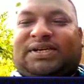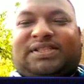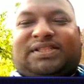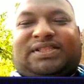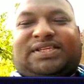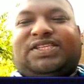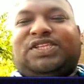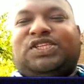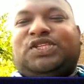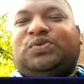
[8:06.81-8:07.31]

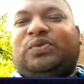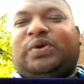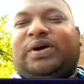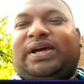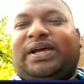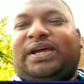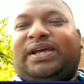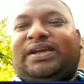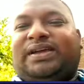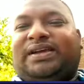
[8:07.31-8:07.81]
This is
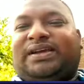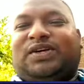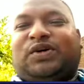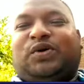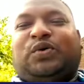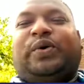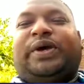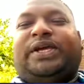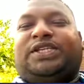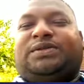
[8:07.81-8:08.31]
why
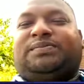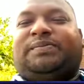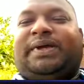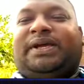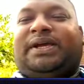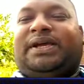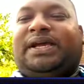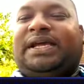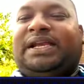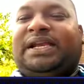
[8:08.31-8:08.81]
we speak
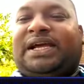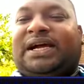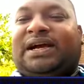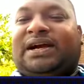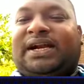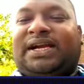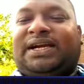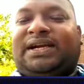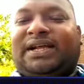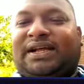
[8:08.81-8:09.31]

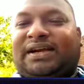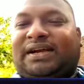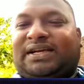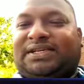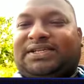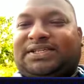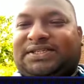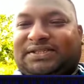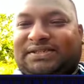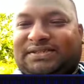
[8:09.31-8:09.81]
incorrect
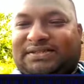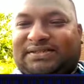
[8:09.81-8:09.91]
English.